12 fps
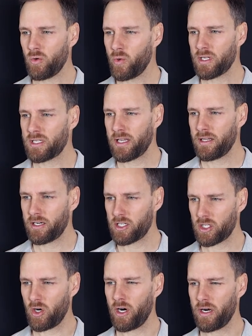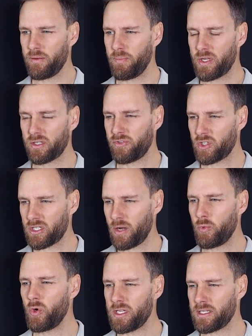don't want to say they're sorry because for
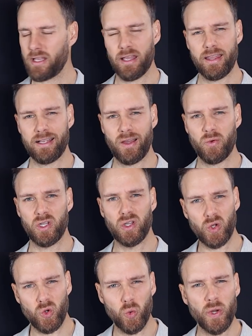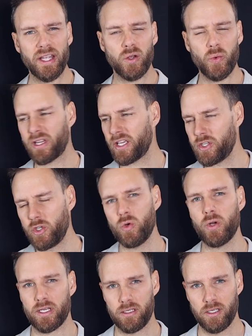some reason they think they will look weak when they
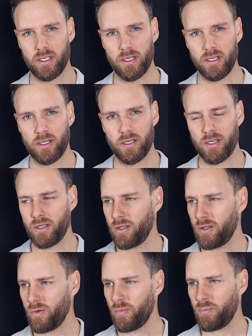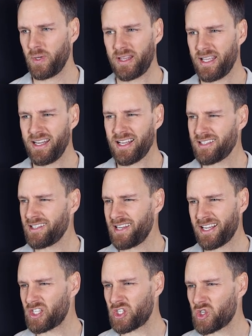do it. But it doesn't
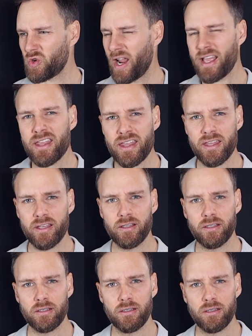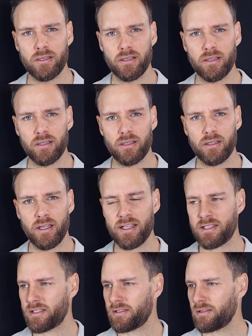take strength.
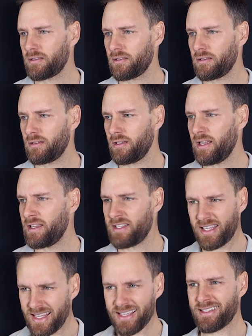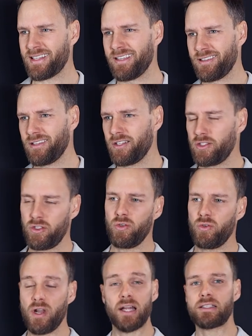It's easy
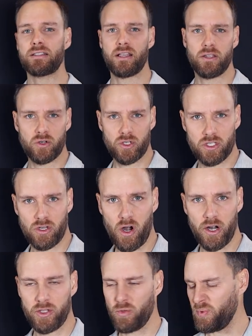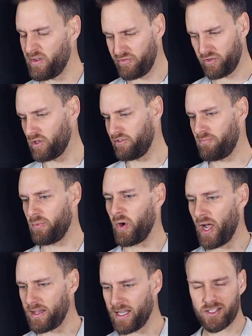to not say you're sorry, to be full of
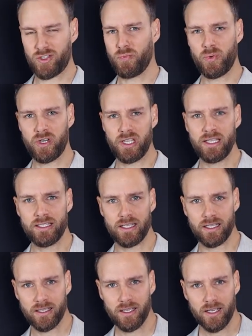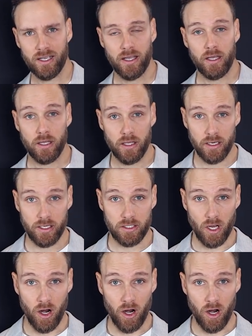pride. That's super easy. It is